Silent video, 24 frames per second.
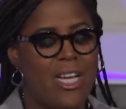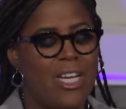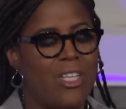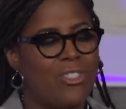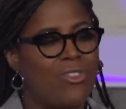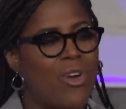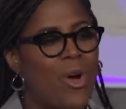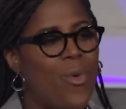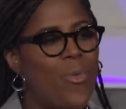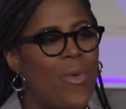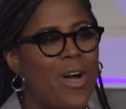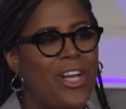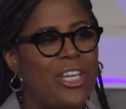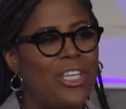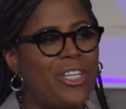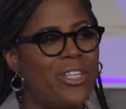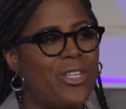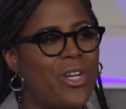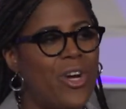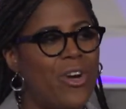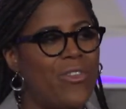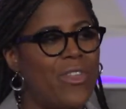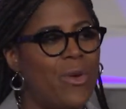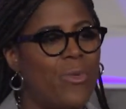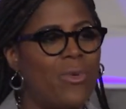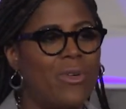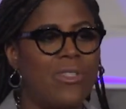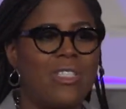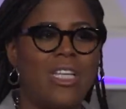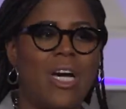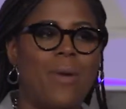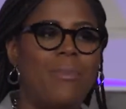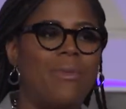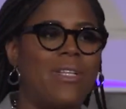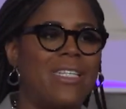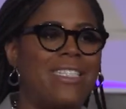So I want you to know that we're
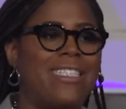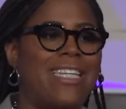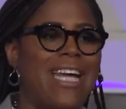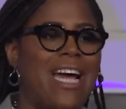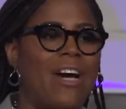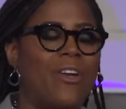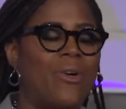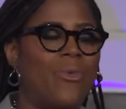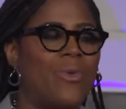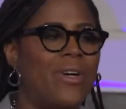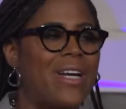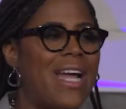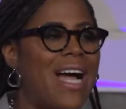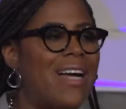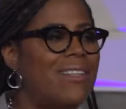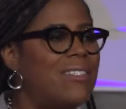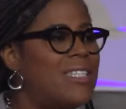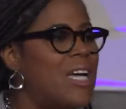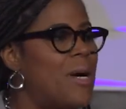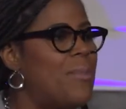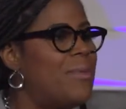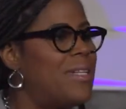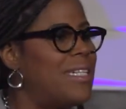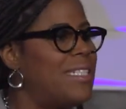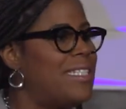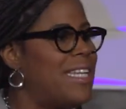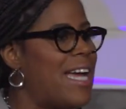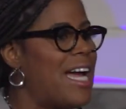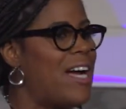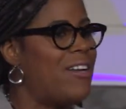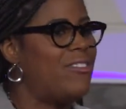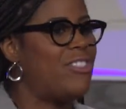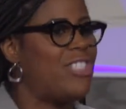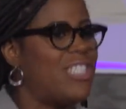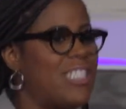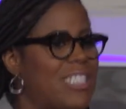doubling down, and we're not doubling
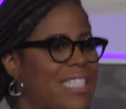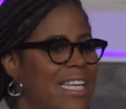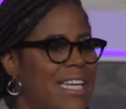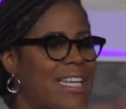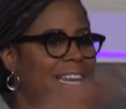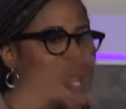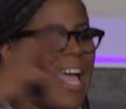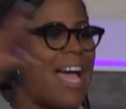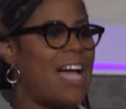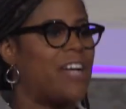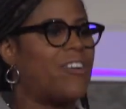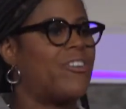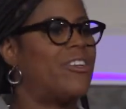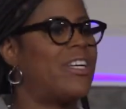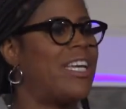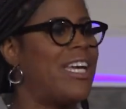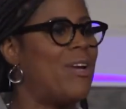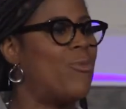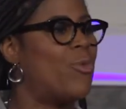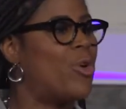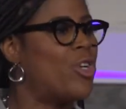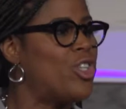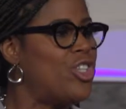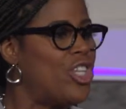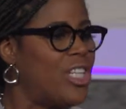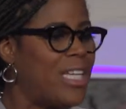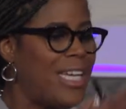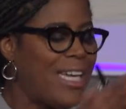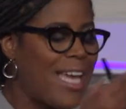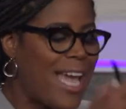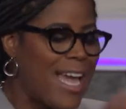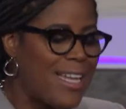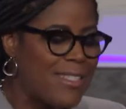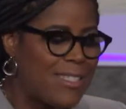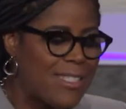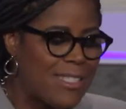down just in aggregate, we're
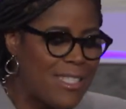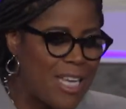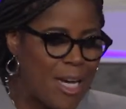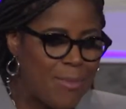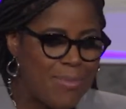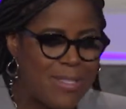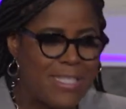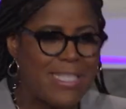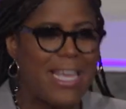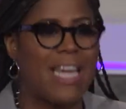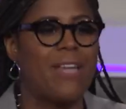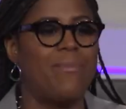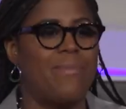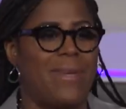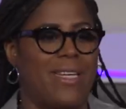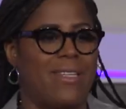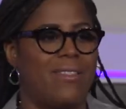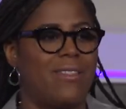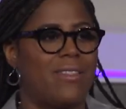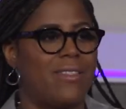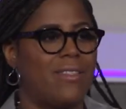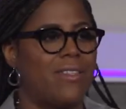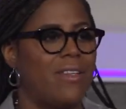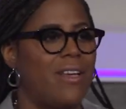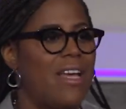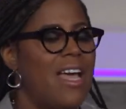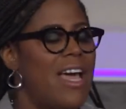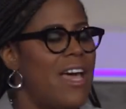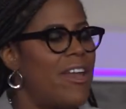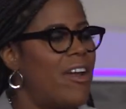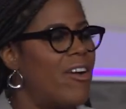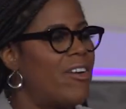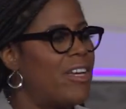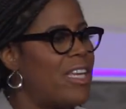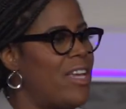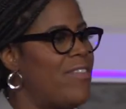looking at sub-segments.
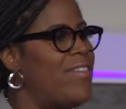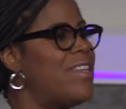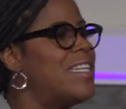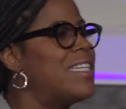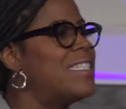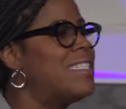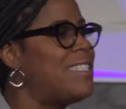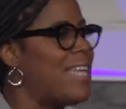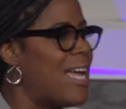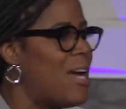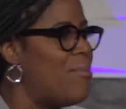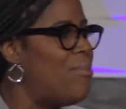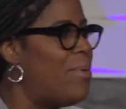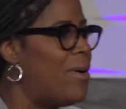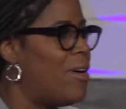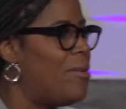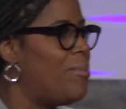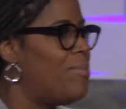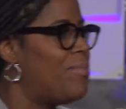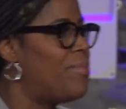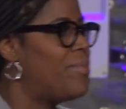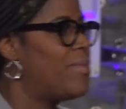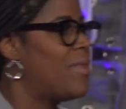And I'll give you an example.